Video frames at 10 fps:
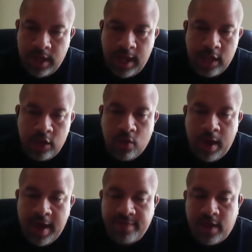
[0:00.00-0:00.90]
And you'll
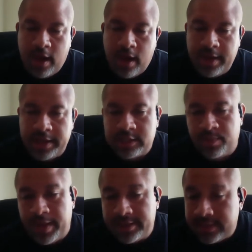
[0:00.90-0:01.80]
have other
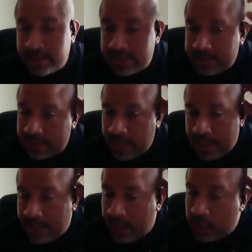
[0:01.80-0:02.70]
expenses
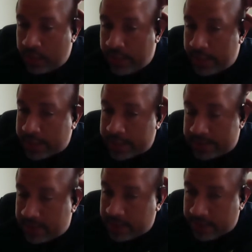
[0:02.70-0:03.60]
that you need to
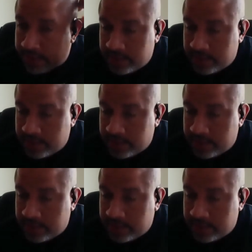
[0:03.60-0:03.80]
consider.